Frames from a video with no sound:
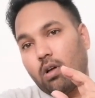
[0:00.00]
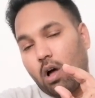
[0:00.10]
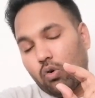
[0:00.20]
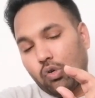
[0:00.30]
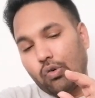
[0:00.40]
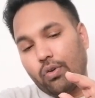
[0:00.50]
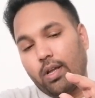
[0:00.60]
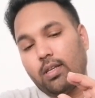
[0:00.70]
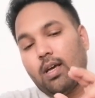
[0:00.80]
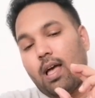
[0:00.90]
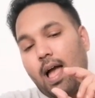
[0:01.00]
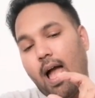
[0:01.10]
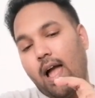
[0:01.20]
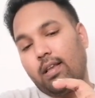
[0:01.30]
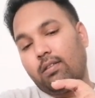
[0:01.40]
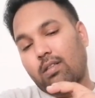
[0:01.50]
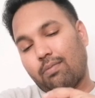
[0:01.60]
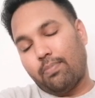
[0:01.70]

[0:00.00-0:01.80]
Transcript: outdoor unit and the